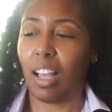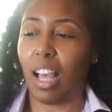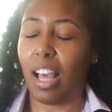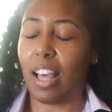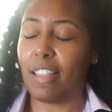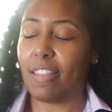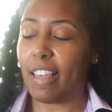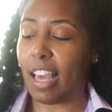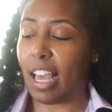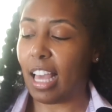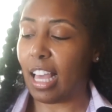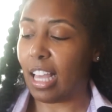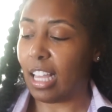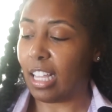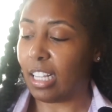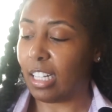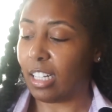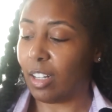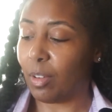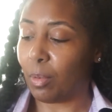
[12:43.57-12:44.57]
And
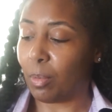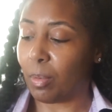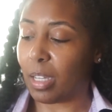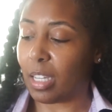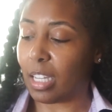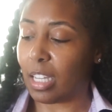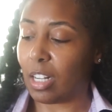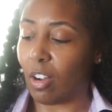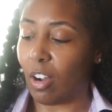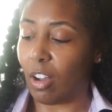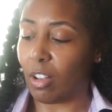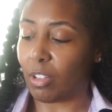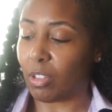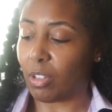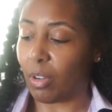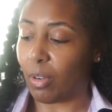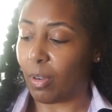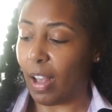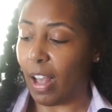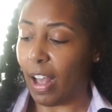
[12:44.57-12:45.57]
then we can
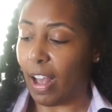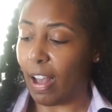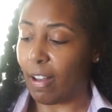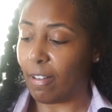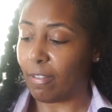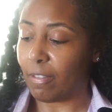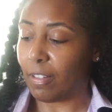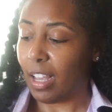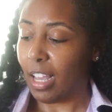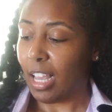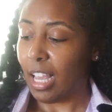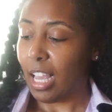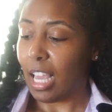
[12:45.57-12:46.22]
also have